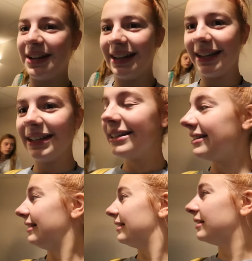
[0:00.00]
trying to get
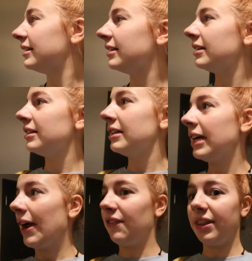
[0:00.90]

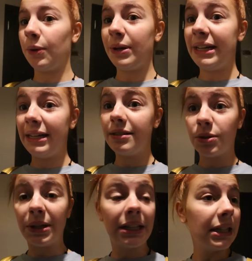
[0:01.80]
everything we need
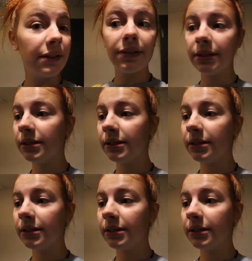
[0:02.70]
so we can leave.